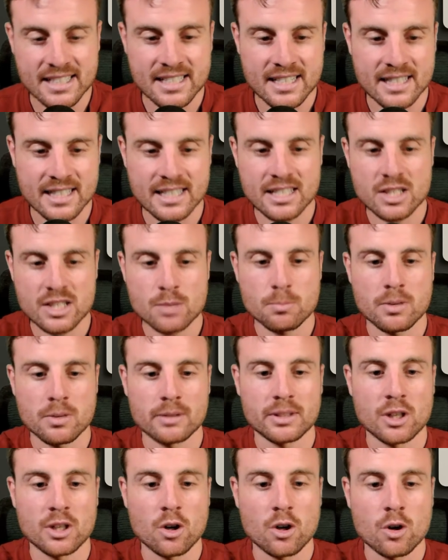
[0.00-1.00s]
to this
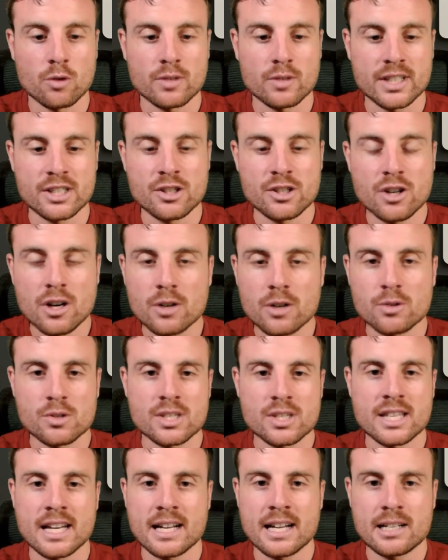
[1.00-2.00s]
probably already knows
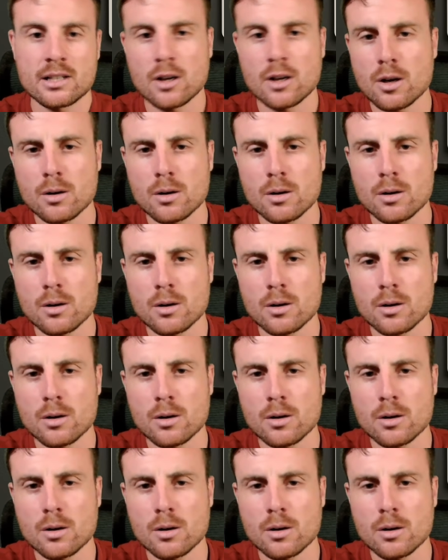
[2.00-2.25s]
that,